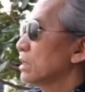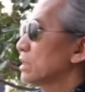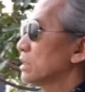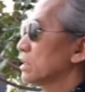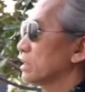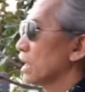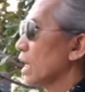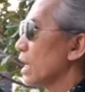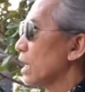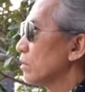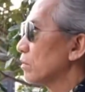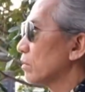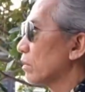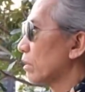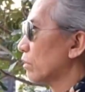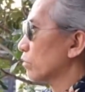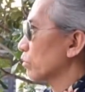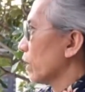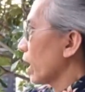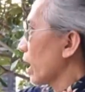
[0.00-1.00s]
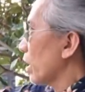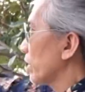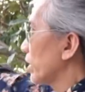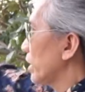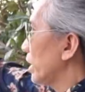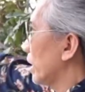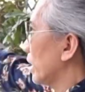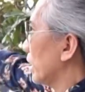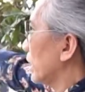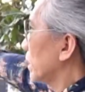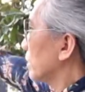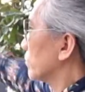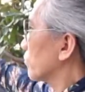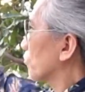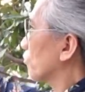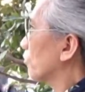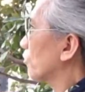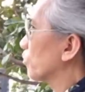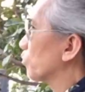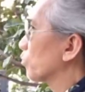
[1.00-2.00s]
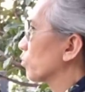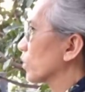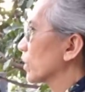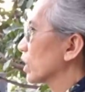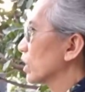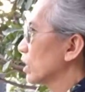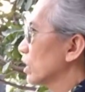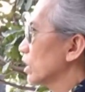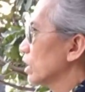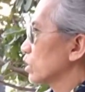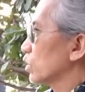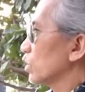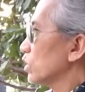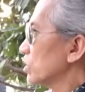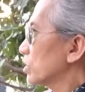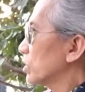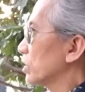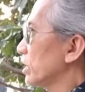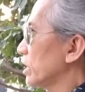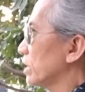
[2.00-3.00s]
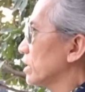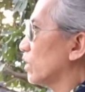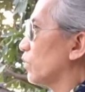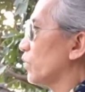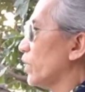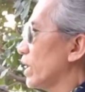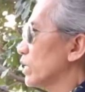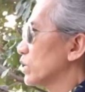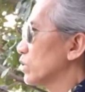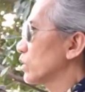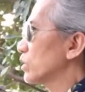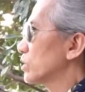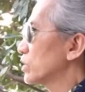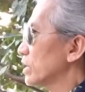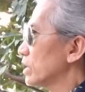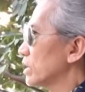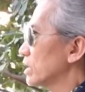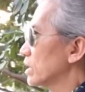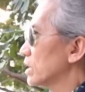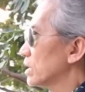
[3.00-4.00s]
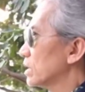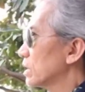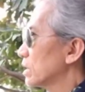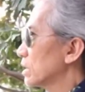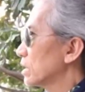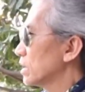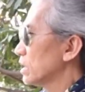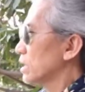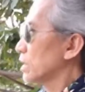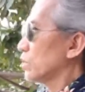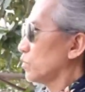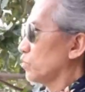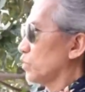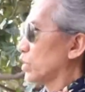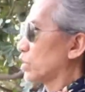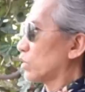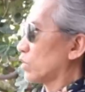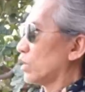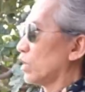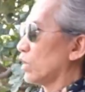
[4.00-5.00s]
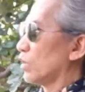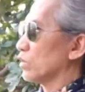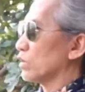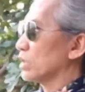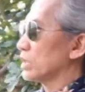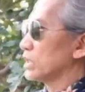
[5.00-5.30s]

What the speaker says: now around here, you see in the way you see. We call